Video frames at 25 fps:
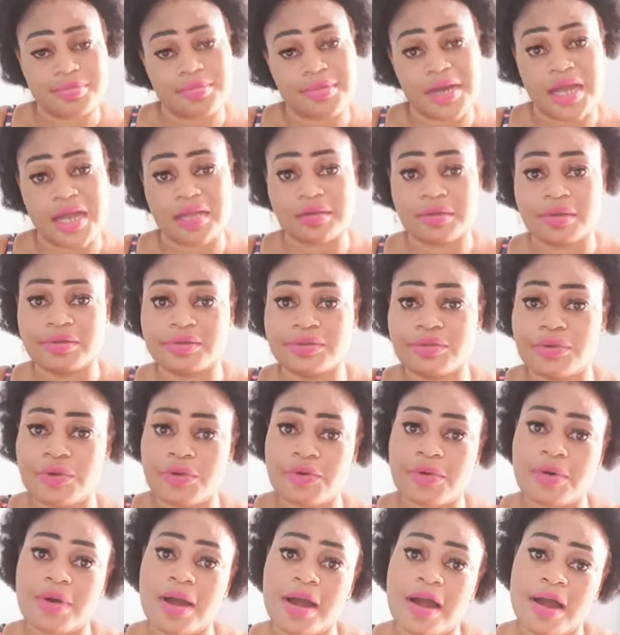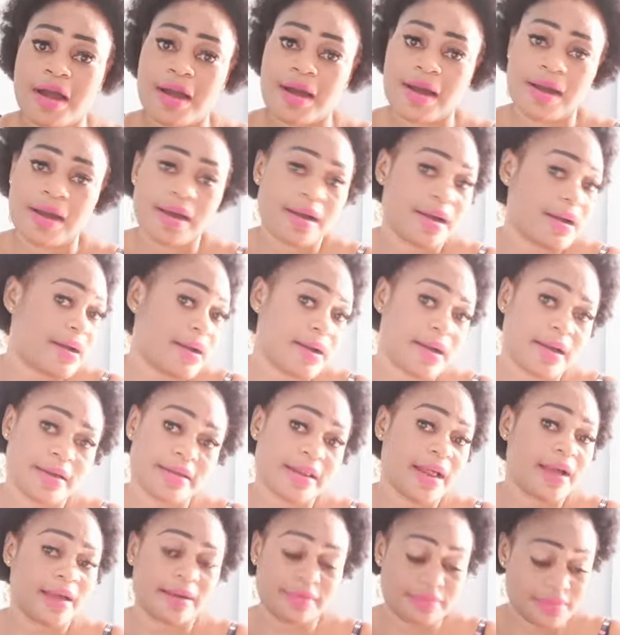I don't know.
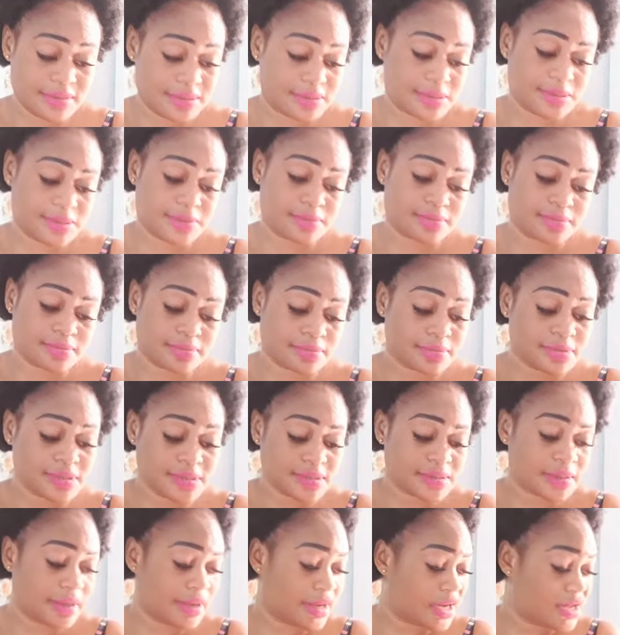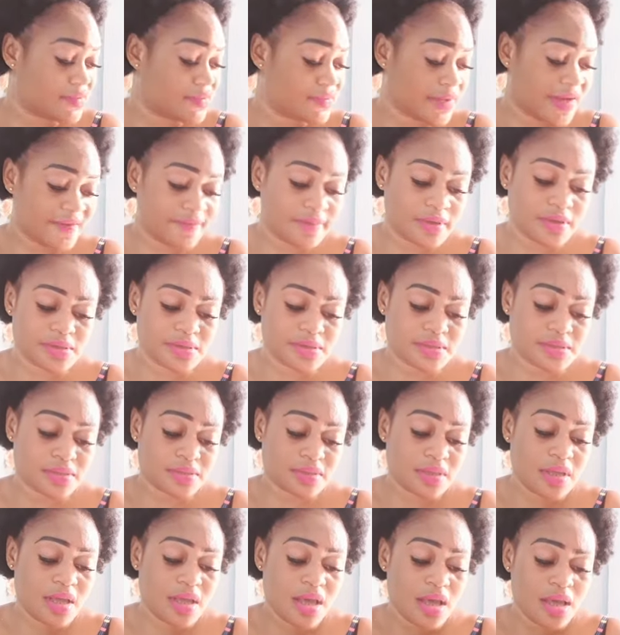Yeah, this is a cream I've
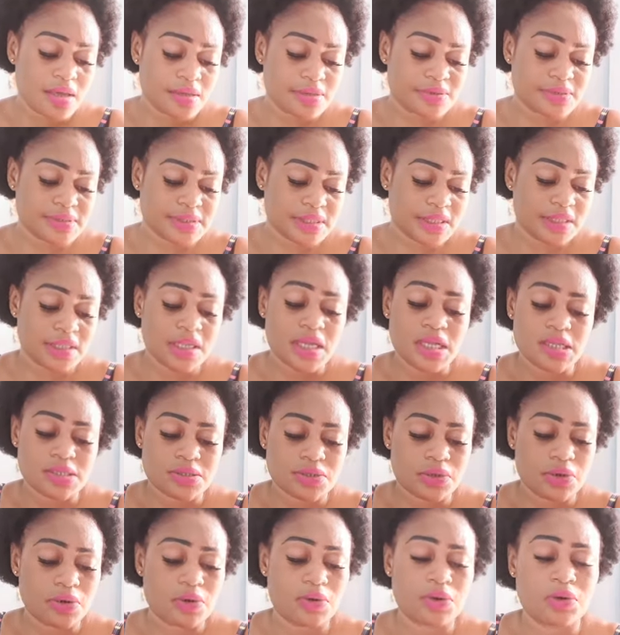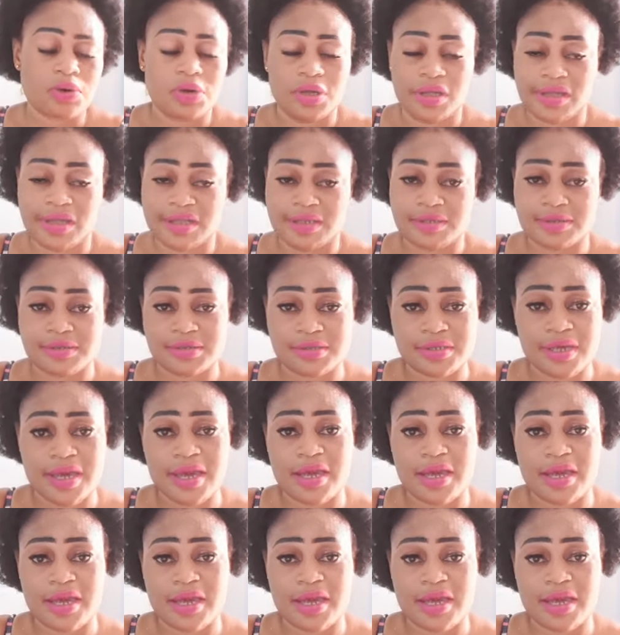been using. So it's